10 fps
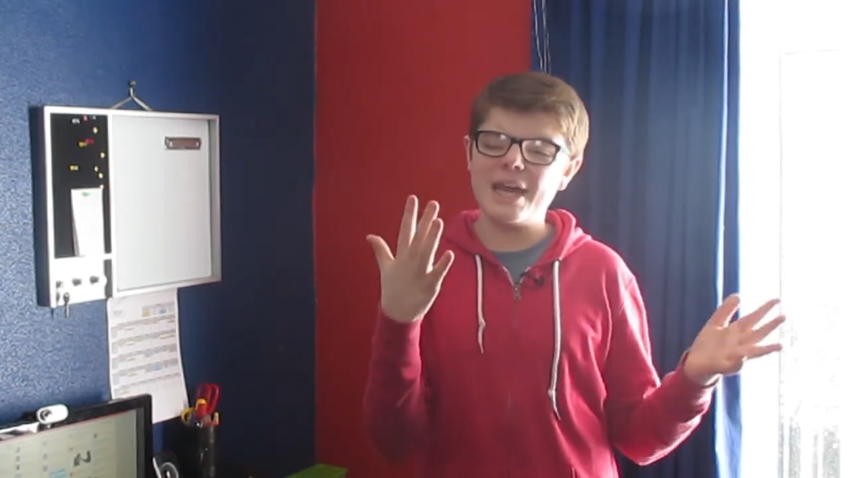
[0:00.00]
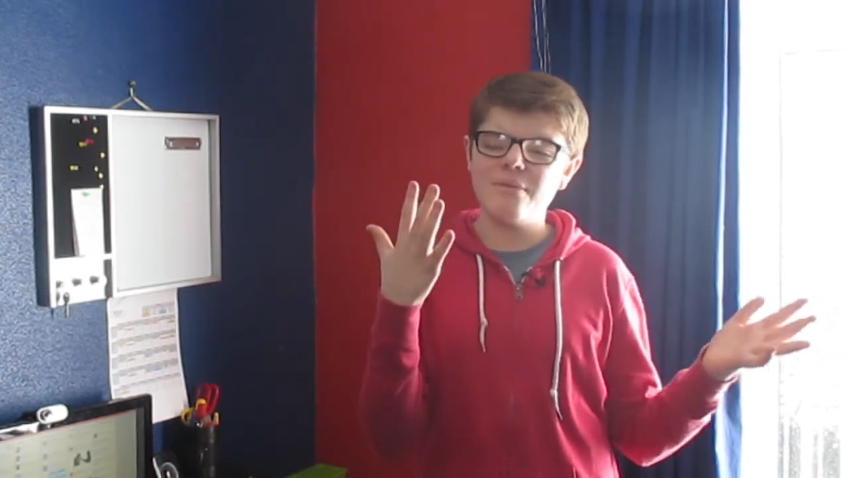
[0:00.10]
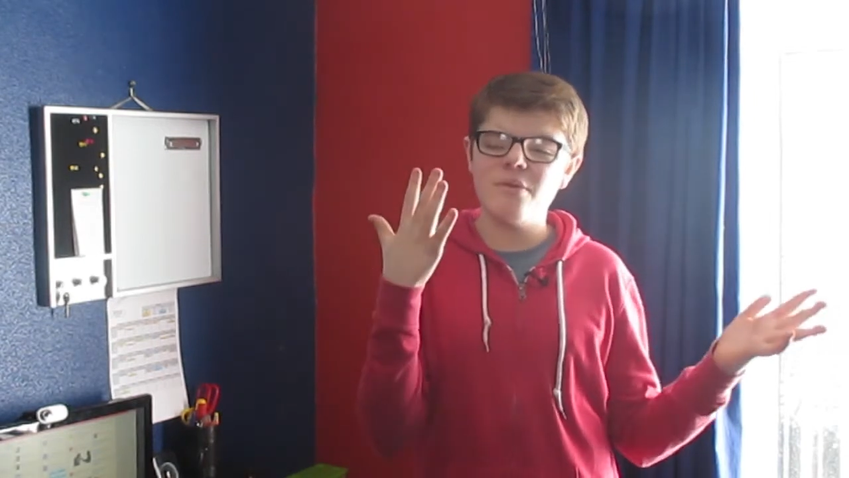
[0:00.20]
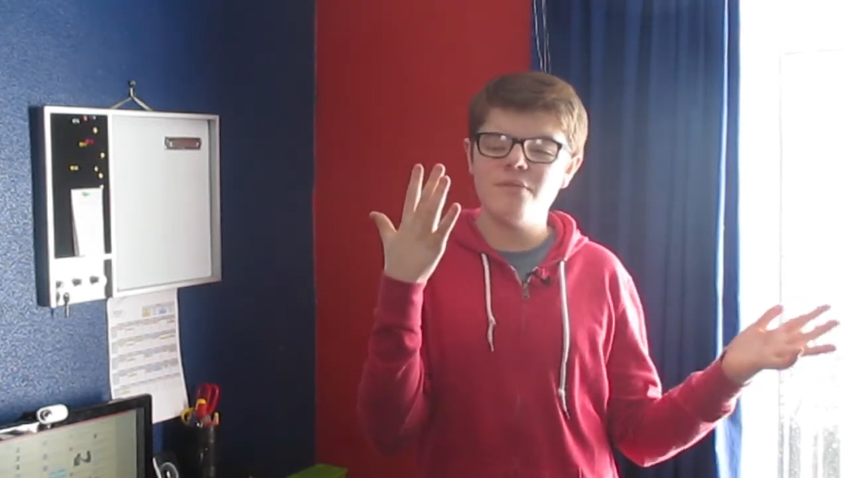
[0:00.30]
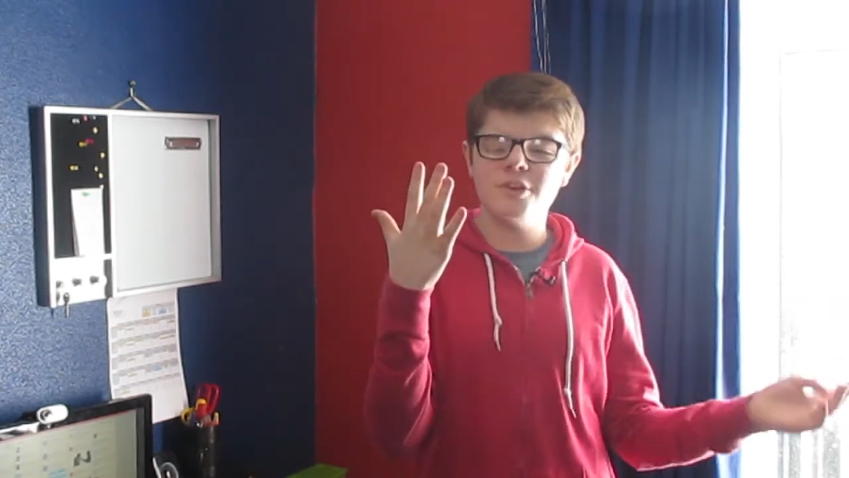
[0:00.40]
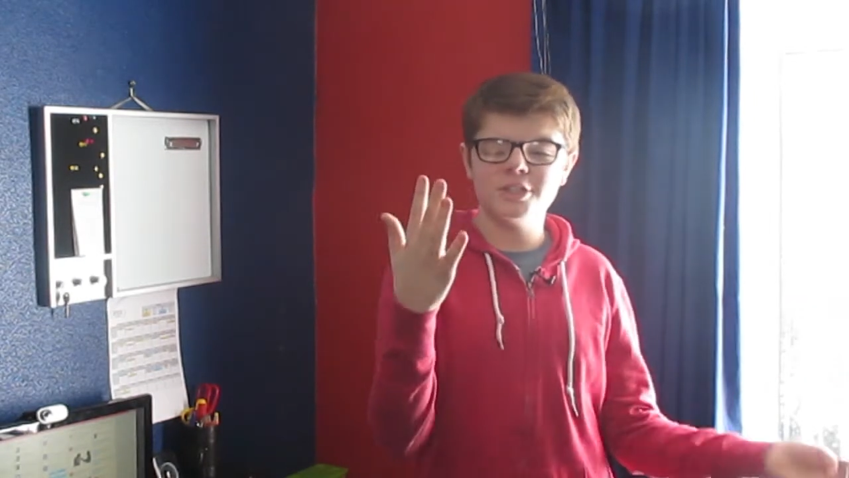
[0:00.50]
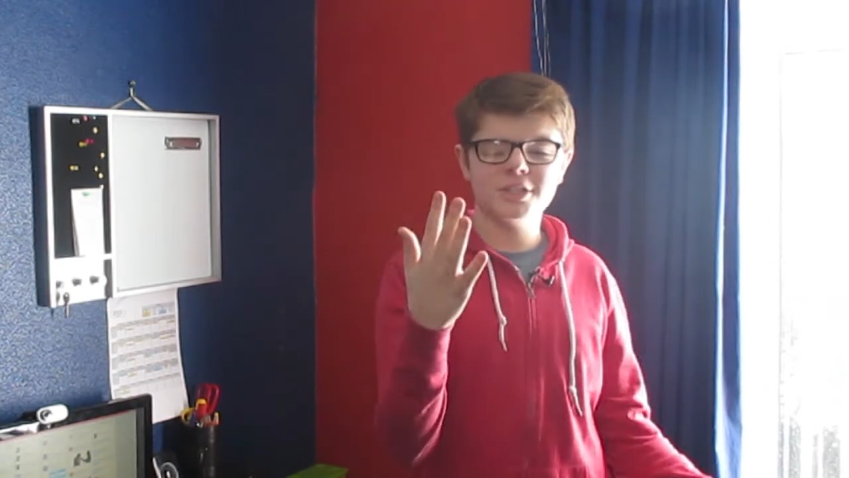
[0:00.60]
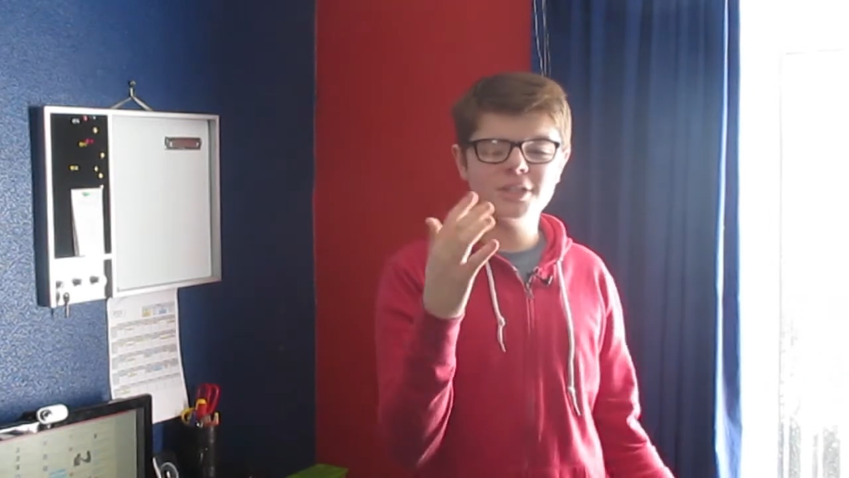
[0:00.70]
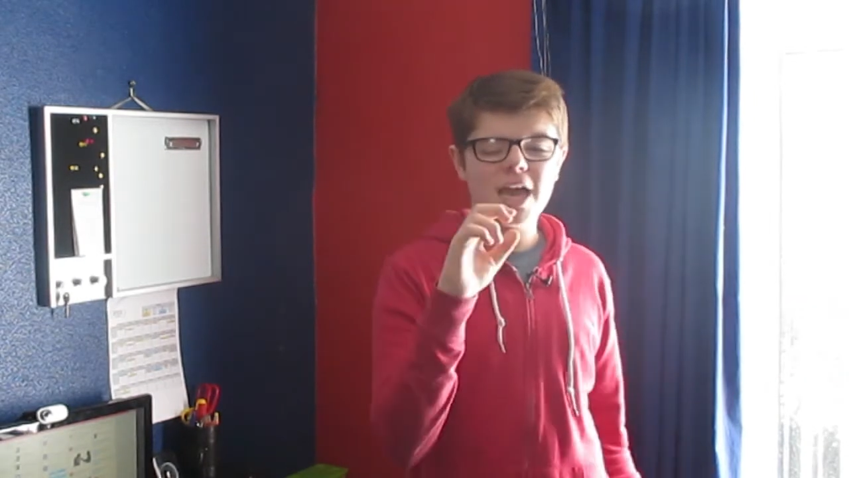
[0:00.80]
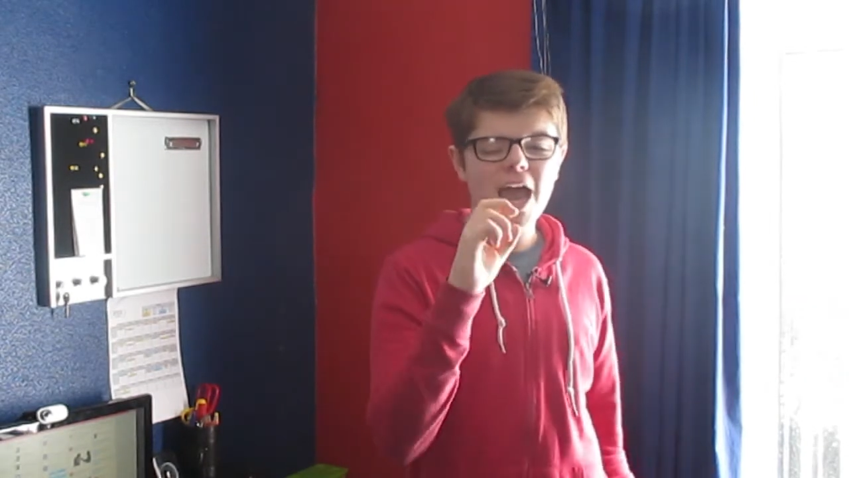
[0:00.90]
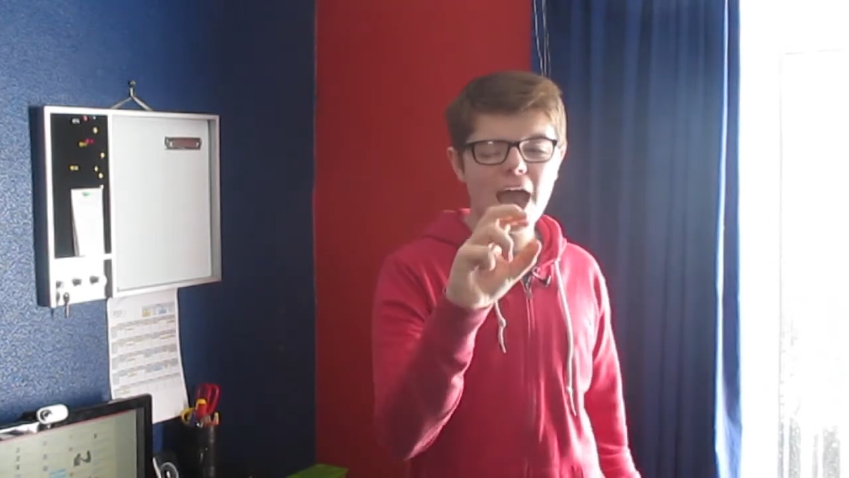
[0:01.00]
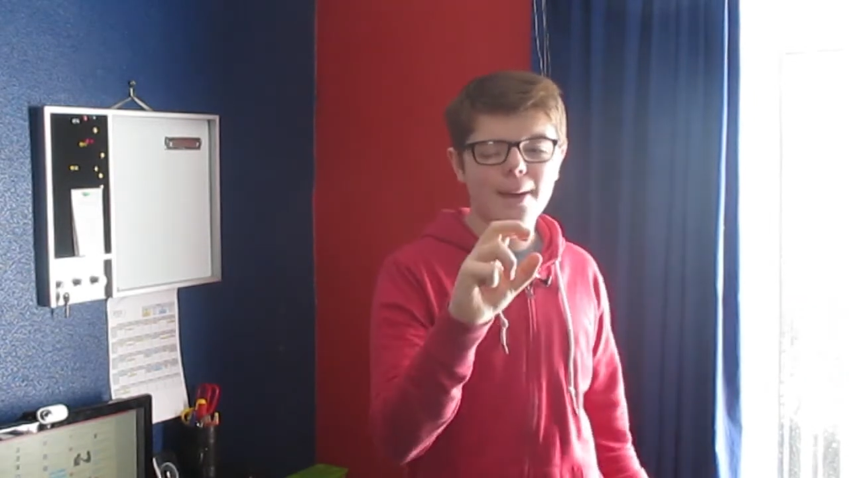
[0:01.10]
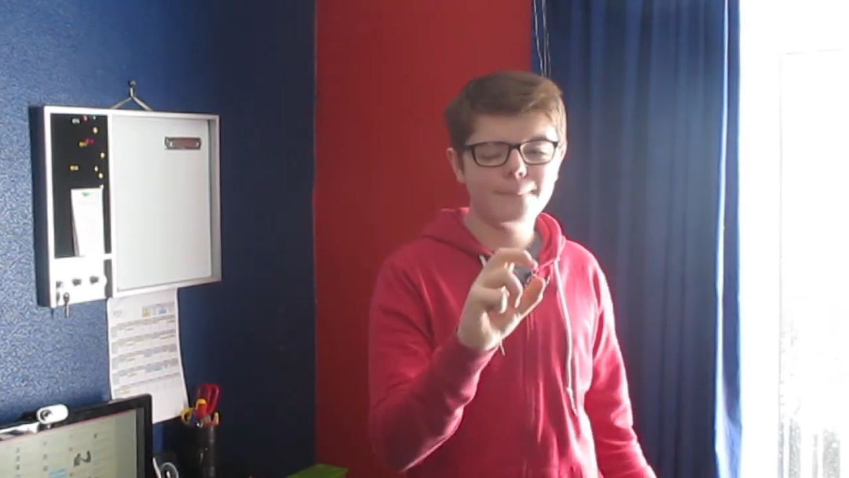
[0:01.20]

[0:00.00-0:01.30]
a revision app.